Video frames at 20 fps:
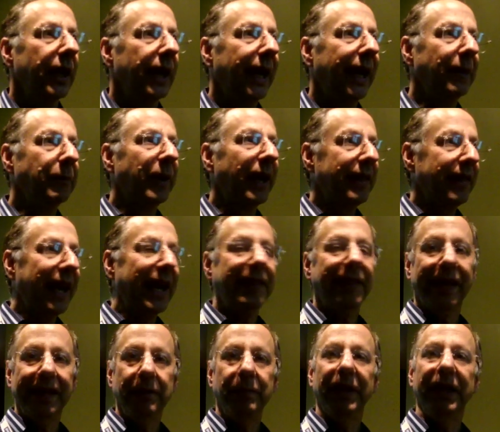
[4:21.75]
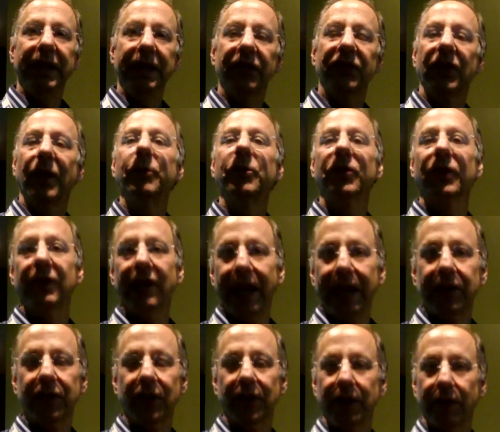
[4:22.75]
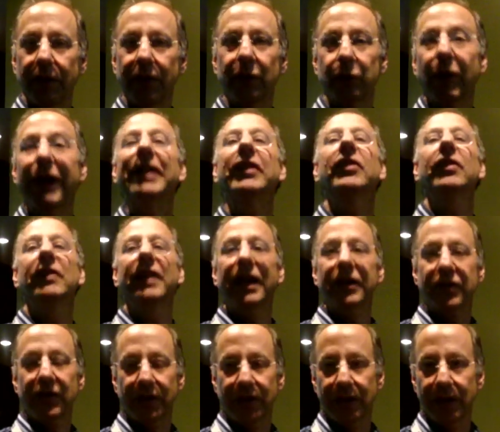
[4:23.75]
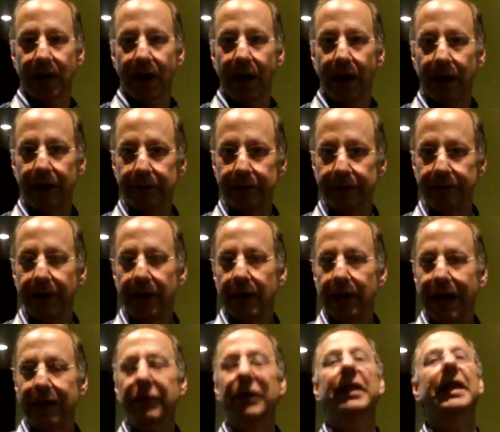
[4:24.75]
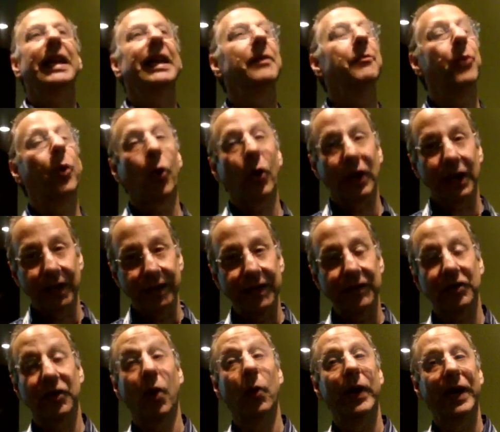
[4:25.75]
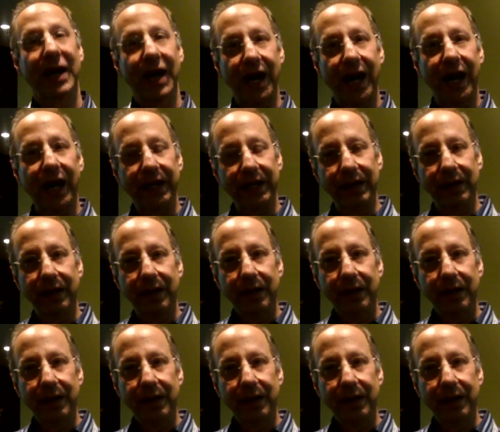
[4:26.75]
And by that they mean some selection, the right selection of everything important that's going on